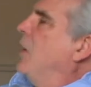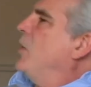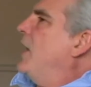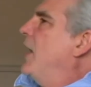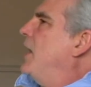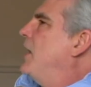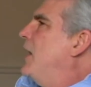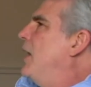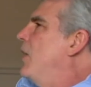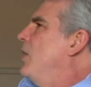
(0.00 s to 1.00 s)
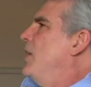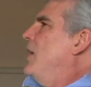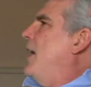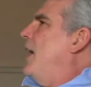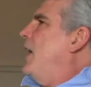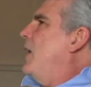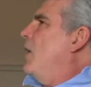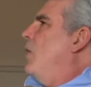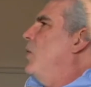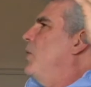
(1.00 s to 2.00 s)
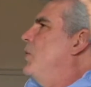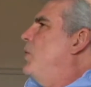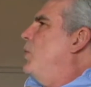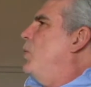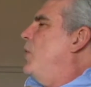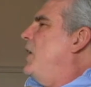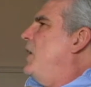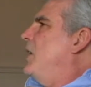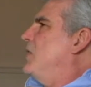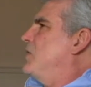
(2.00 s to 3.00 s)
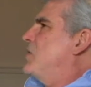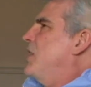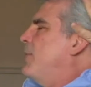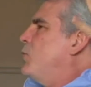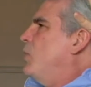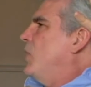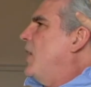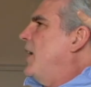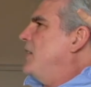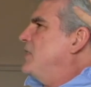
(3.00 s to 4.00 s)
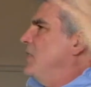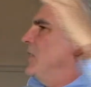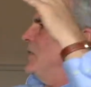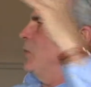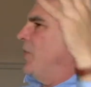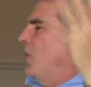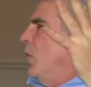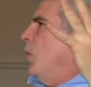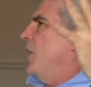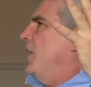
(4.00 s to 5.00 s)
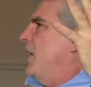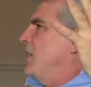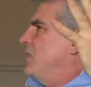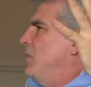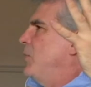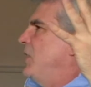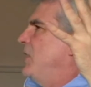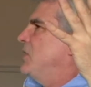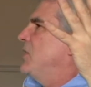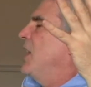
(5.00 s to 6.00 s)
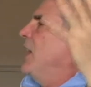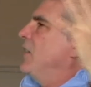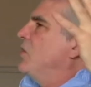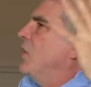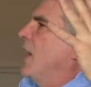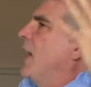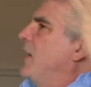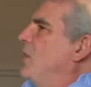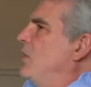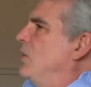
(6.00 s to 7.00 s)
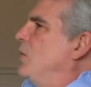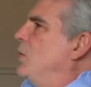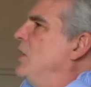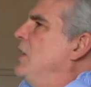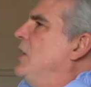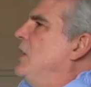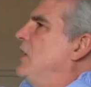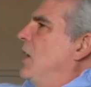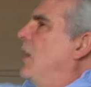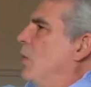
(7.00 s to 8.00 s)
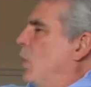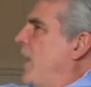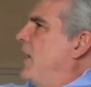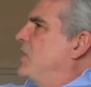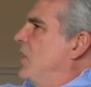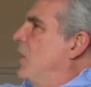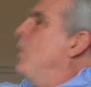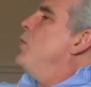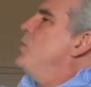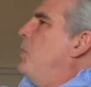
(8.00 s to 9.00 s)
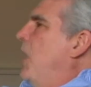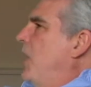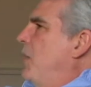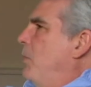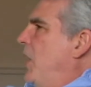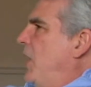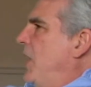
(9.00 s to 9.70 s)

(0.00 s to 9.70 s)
okay, now, how do we conceptualize this with the organizing piece and try to raise a huge pot of money